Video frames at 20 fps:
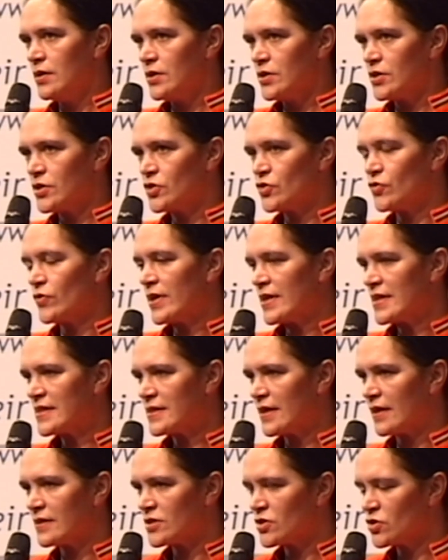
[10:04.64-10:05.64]
stress,
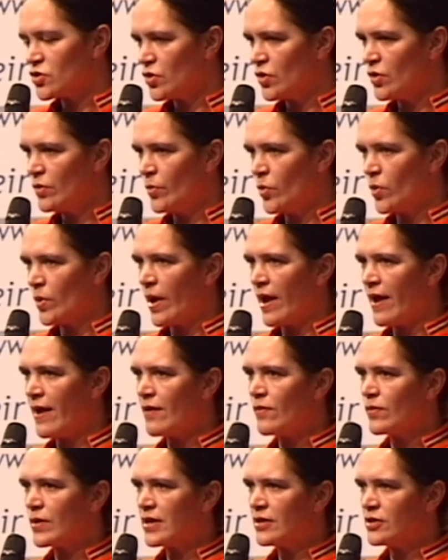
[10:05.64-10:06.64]
such turmoil.
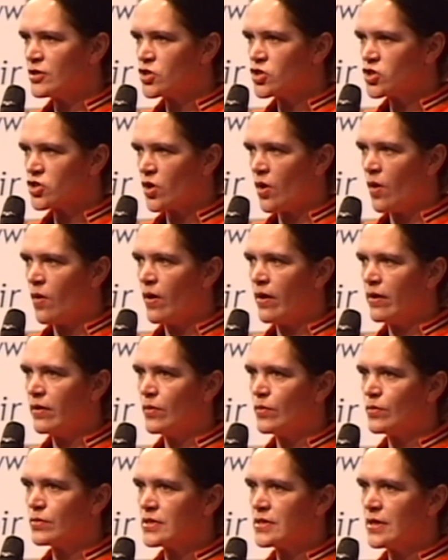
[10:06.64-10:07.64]
How can a
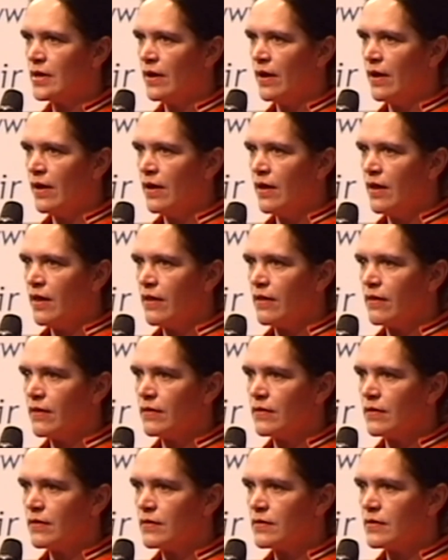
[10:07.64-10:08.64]
child,
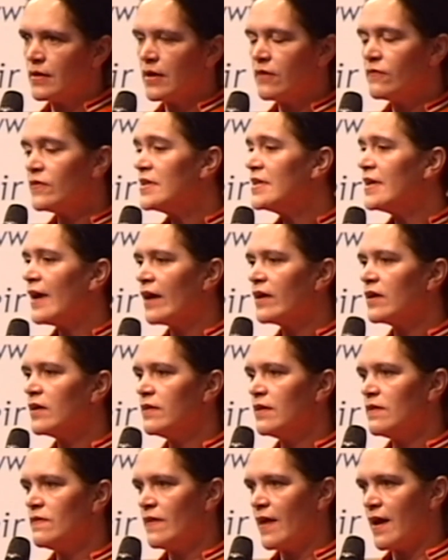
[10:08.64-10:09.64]
even younger
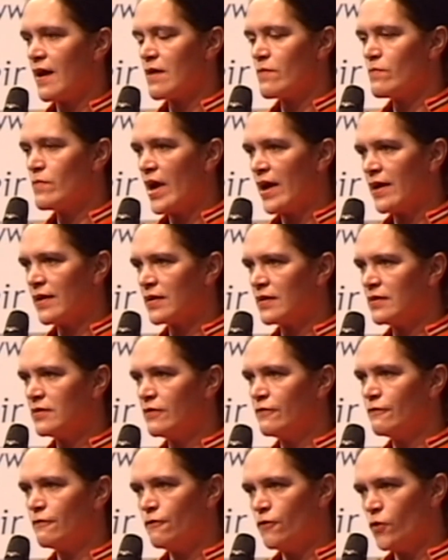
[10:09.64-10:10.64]
than that, make an
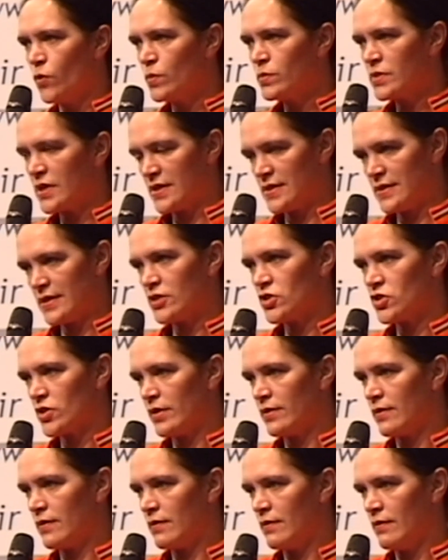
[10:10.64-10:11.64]
informed
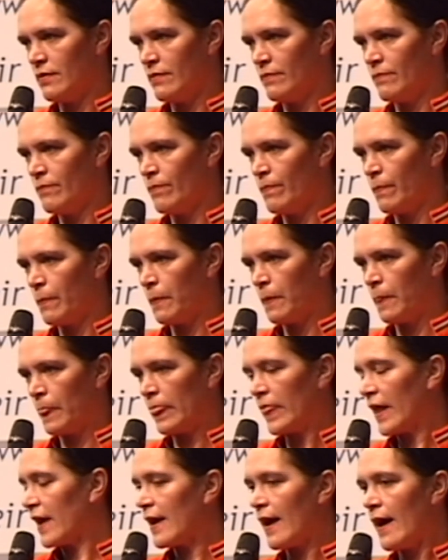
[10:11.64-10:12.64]
decision?
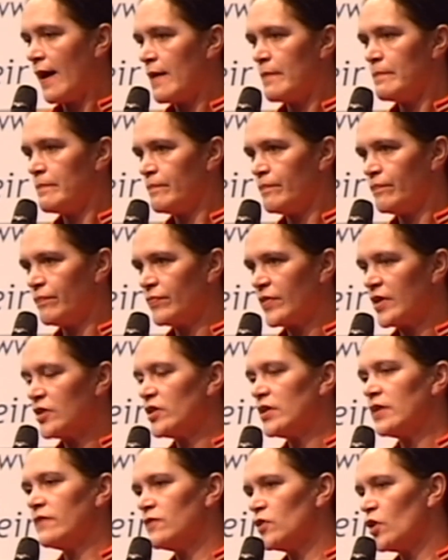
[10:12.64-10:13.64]
They can't. They
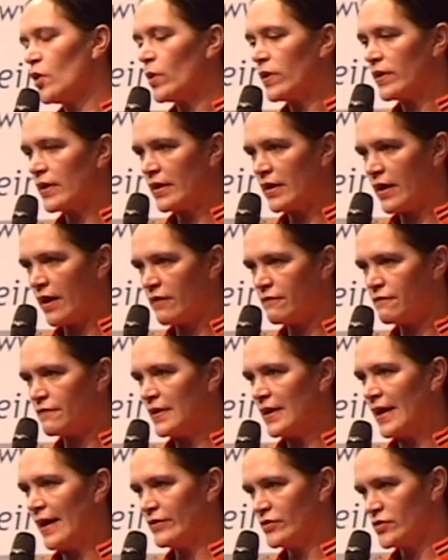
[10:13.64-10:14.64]
don't even know what they're going to have
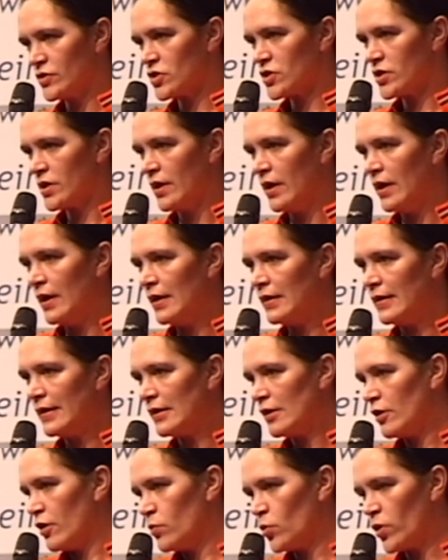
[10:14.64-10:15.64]
for lunch,
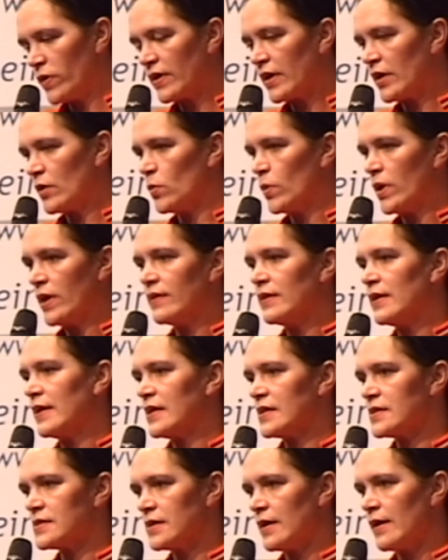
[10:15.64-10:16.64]
let alone what they're going to wear the
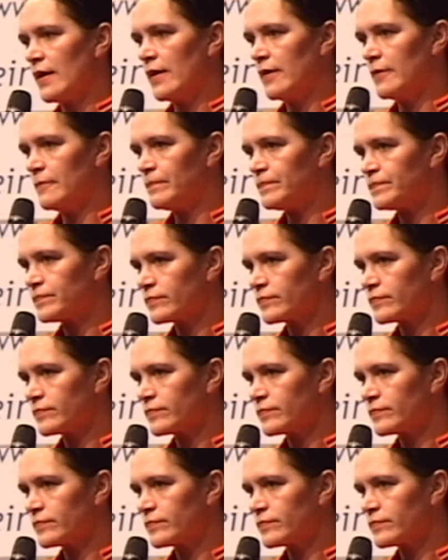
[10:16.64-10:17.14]
next day.